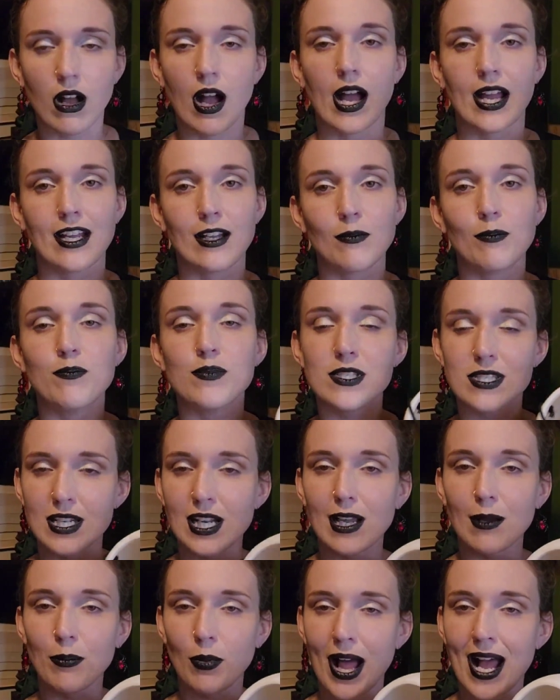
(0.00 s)
I could stick
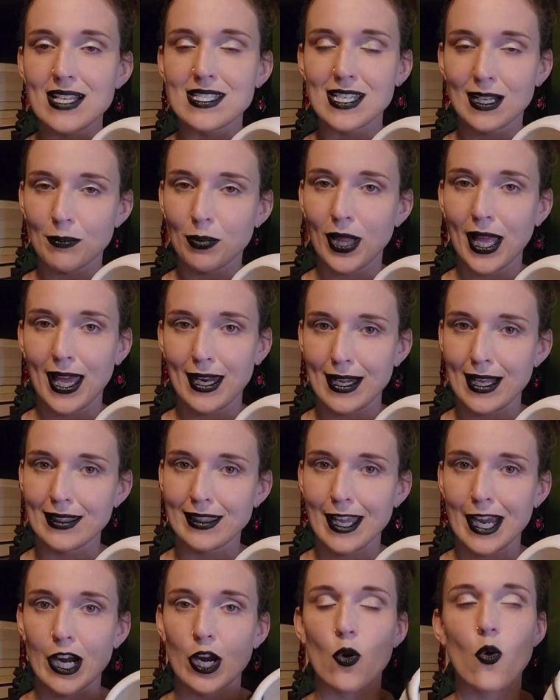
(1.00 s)
a plastic plant in
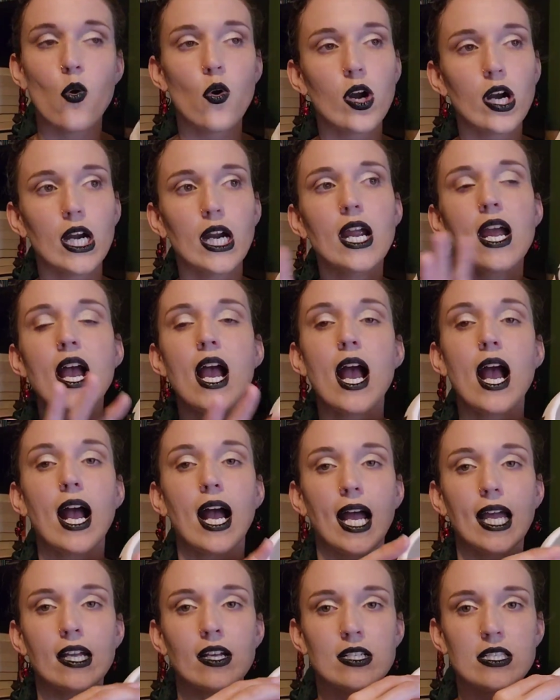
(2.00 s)
there, or
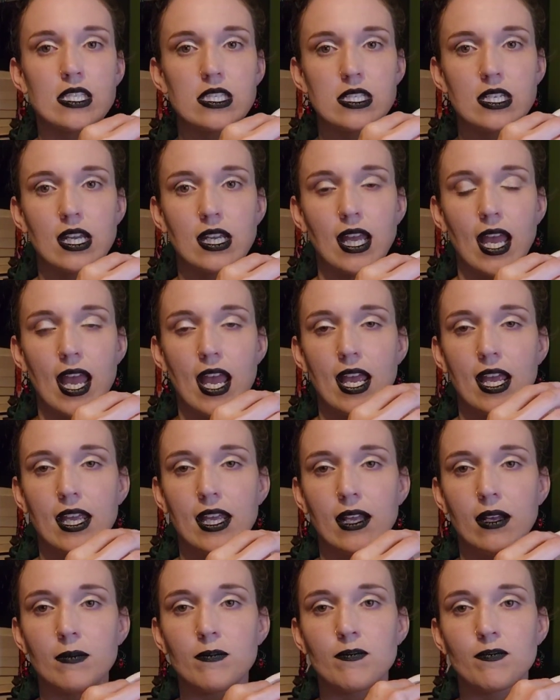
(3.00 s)
I could stick
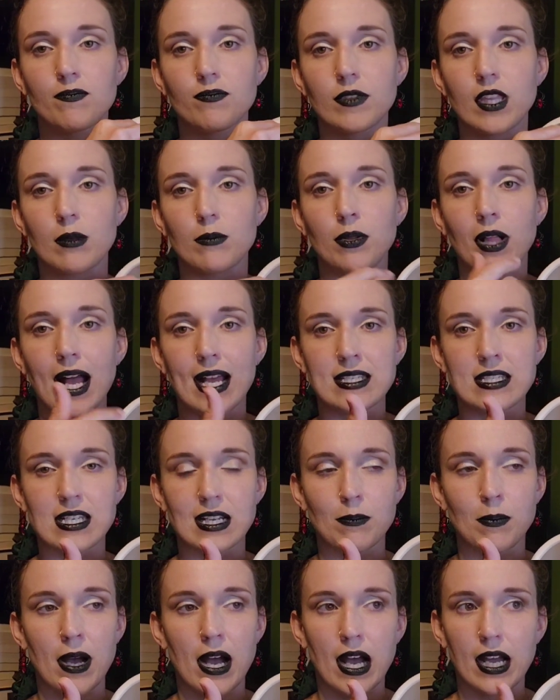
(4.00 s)
a plastic
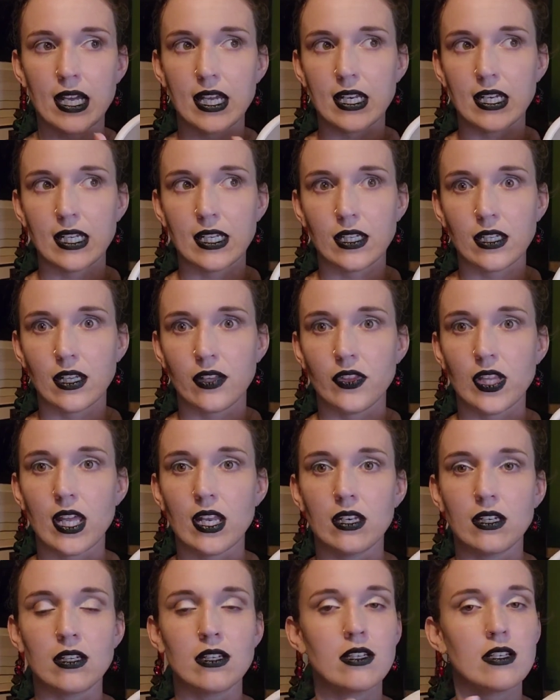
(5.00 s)
pot in it and
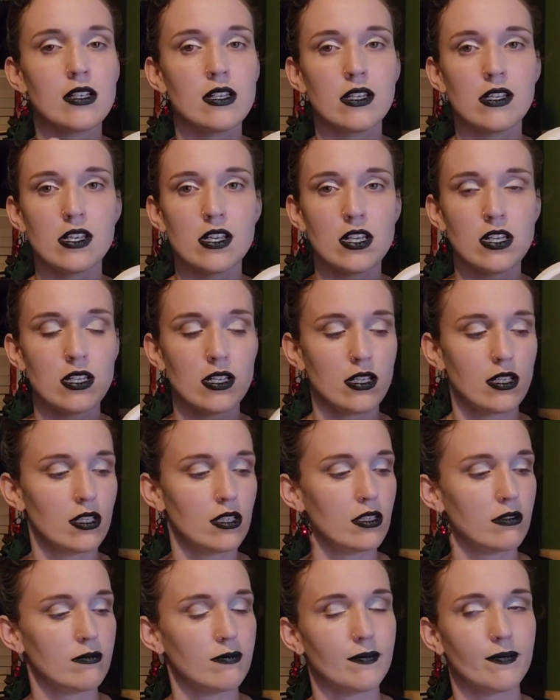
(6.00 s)
then
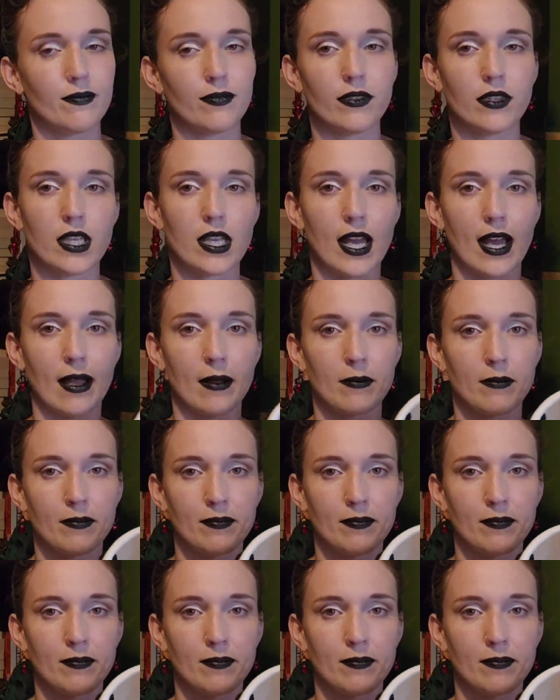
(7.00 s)
yeah.